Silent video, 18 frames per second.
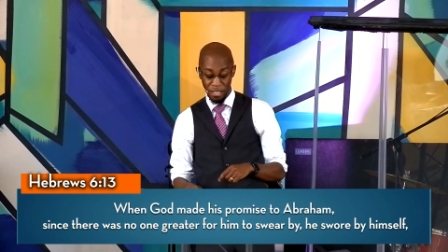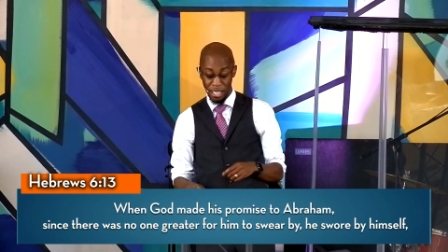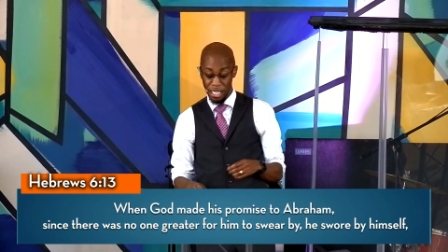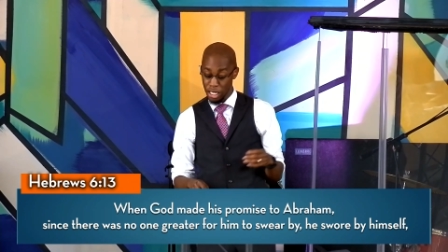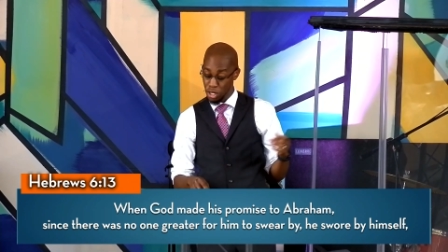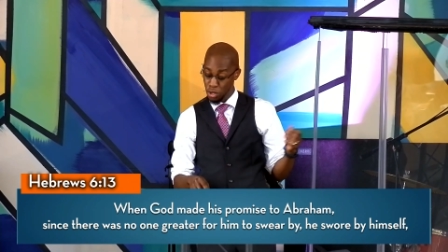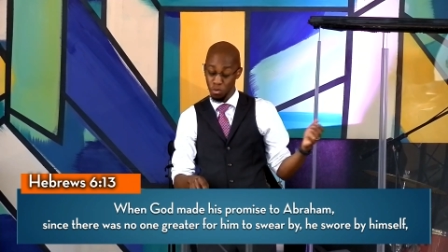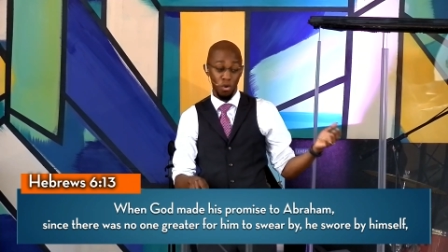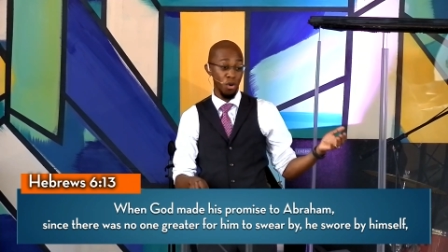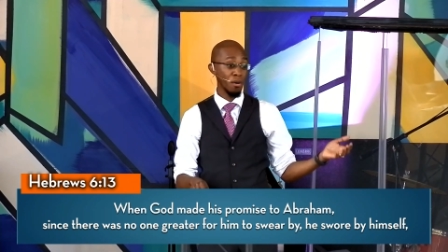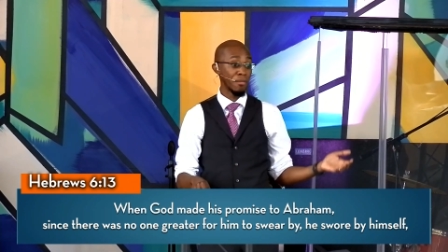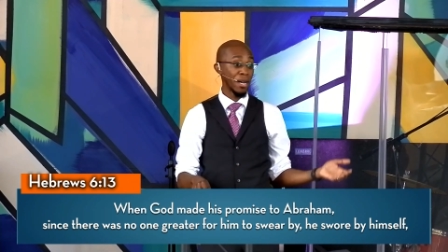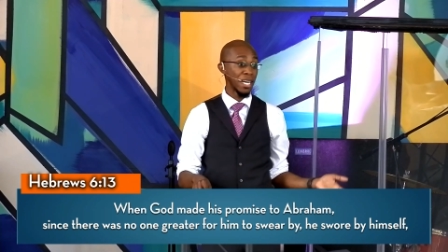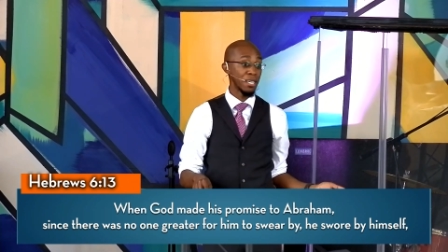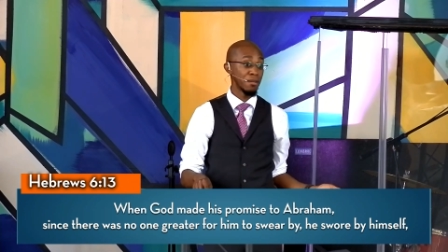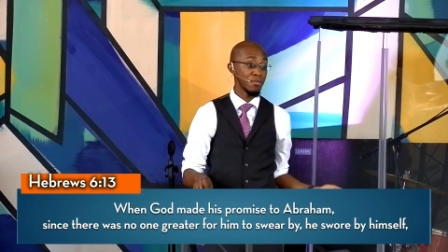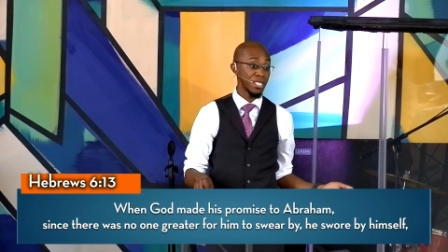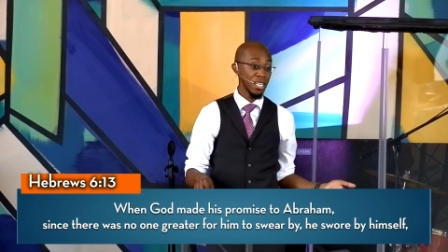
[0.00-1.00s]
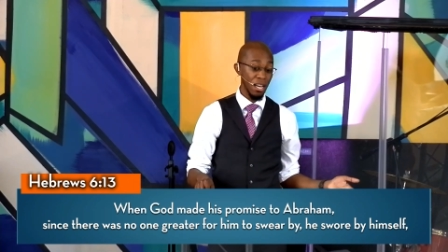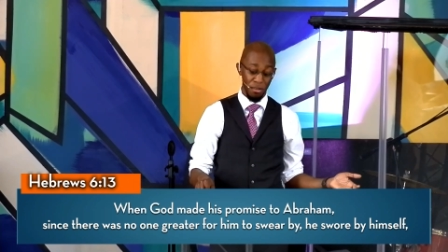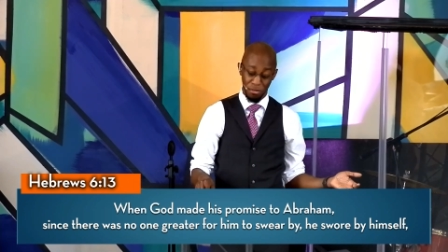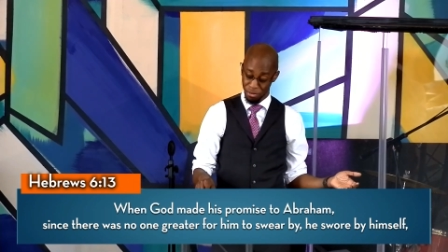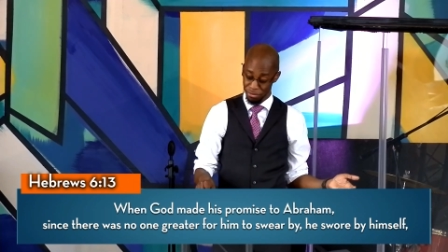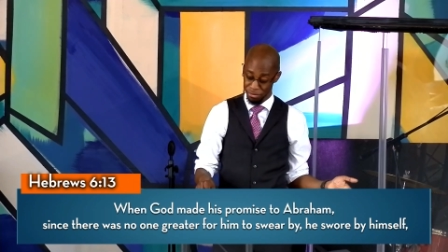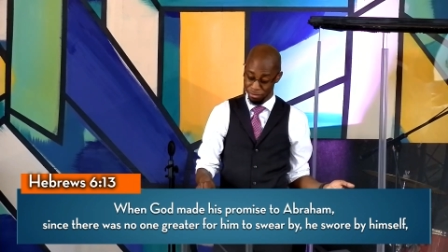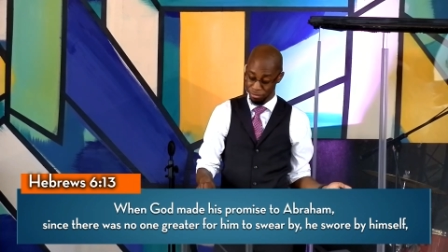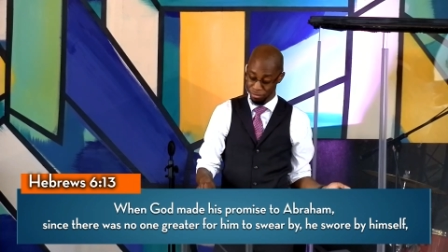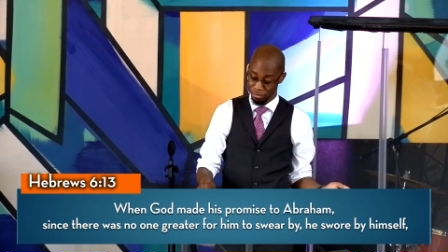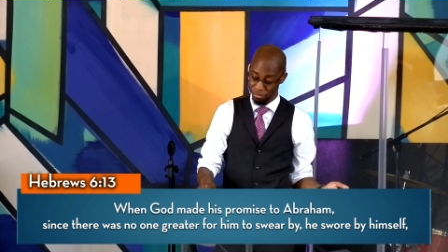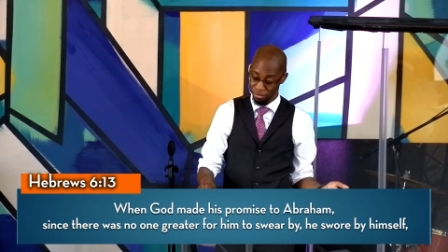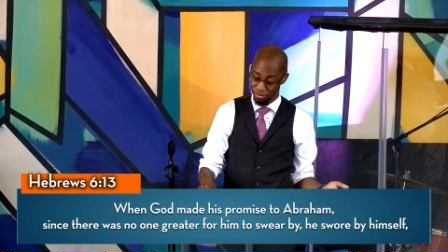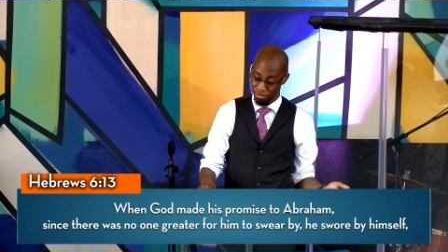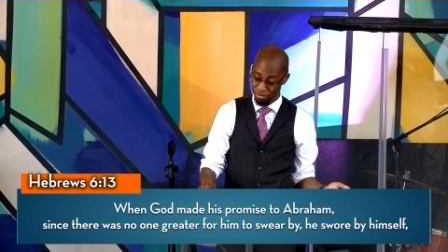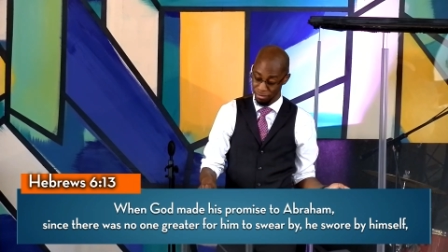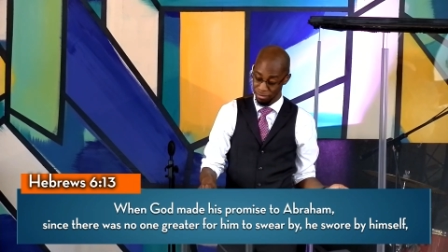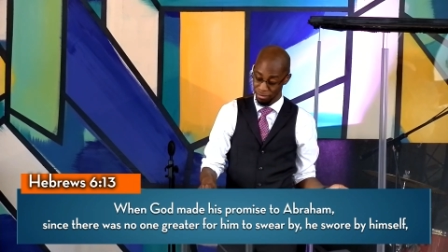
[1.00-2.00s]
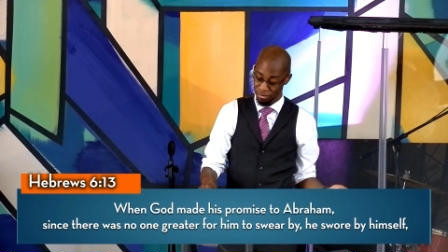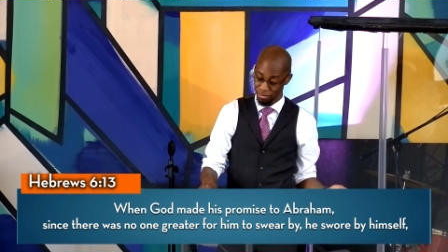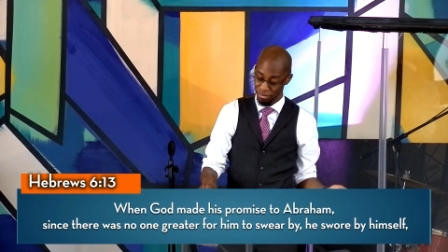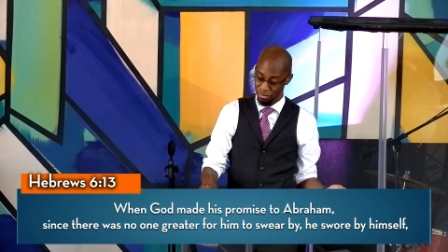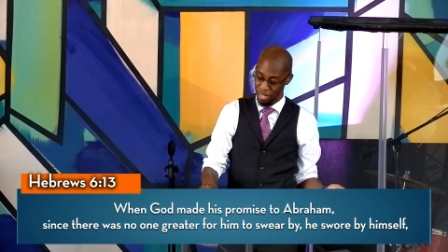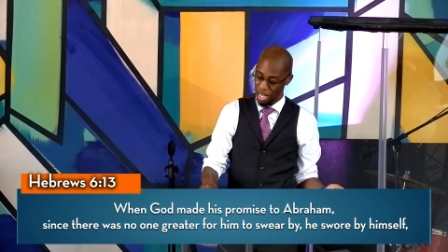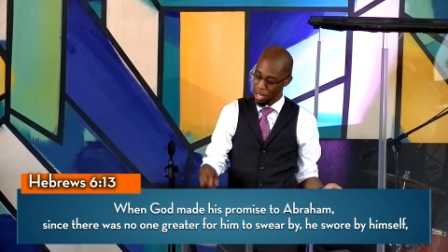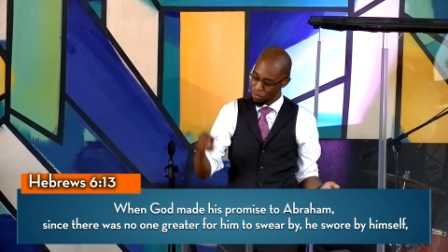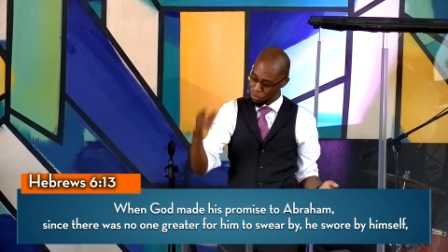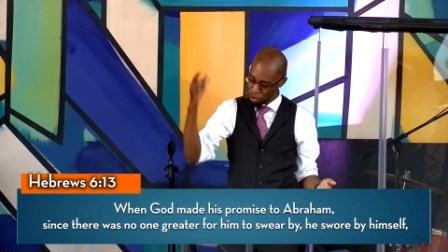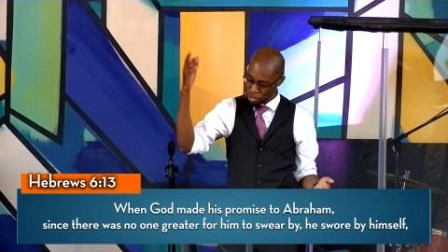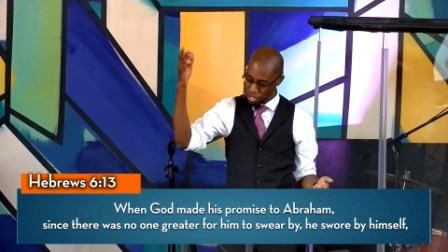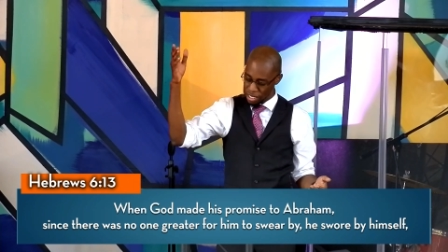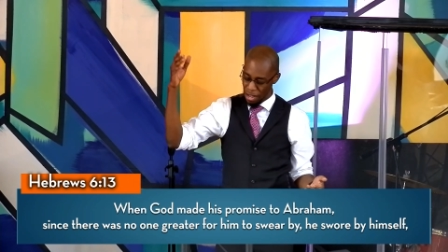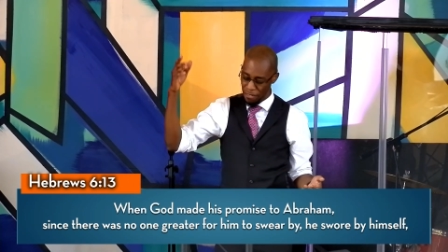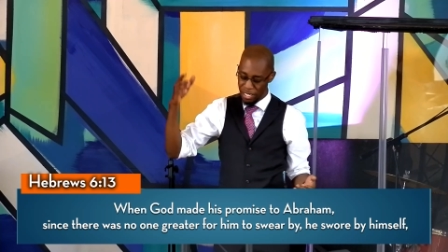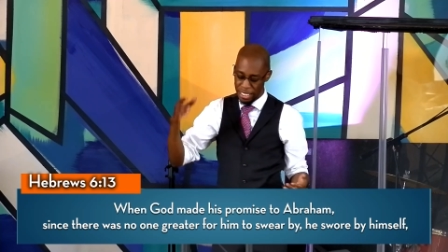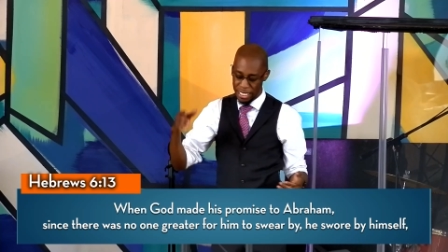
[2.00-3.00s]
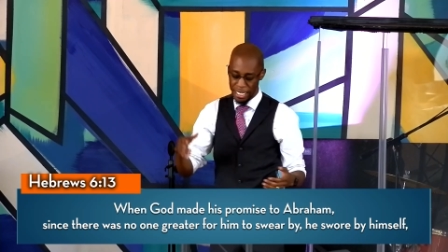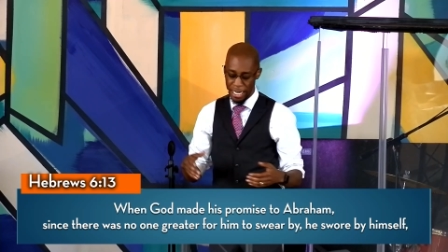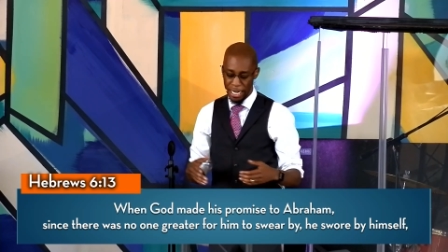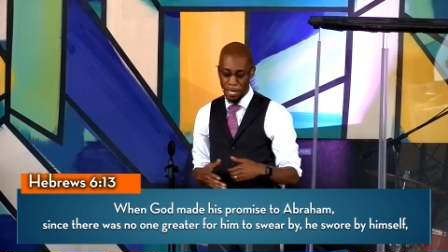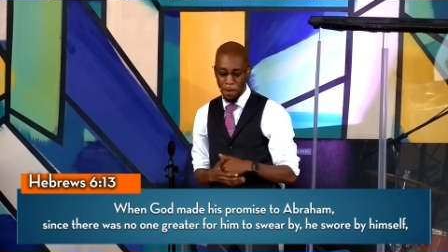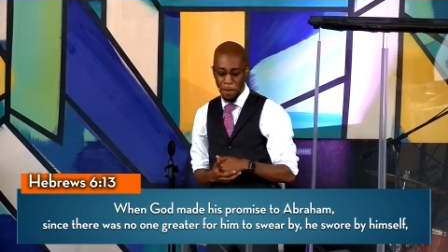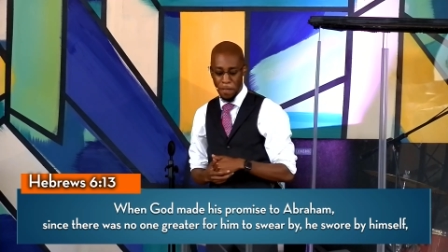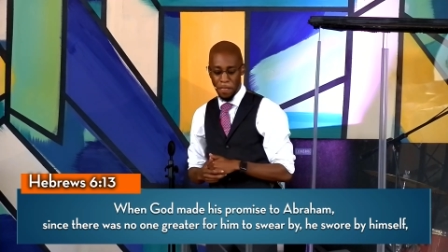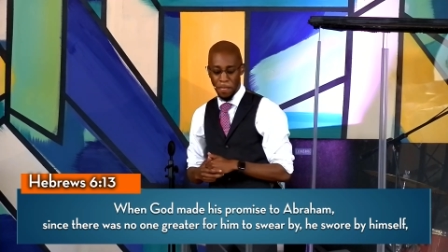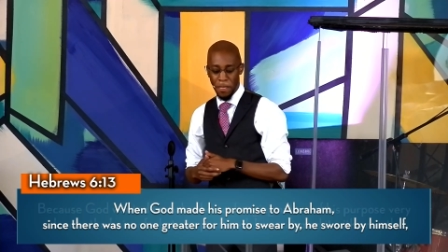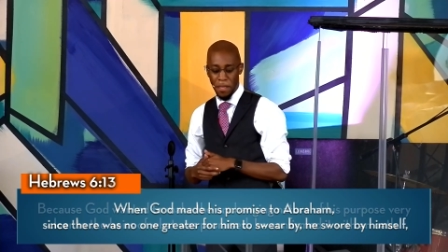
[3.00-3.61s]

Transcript: he swore by himself. And verse 17,